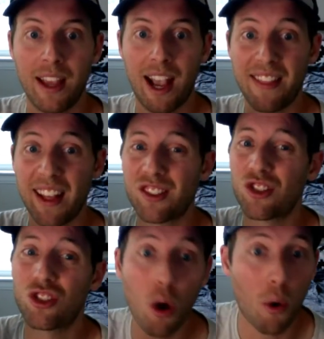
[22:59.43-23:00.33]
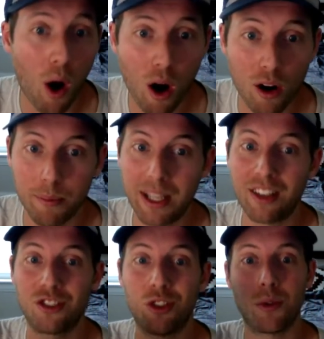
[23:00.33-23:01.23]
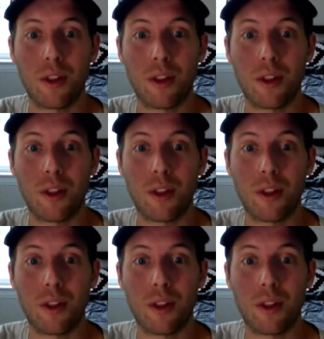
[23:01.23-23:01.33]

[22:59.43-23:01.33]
And that's so hard because you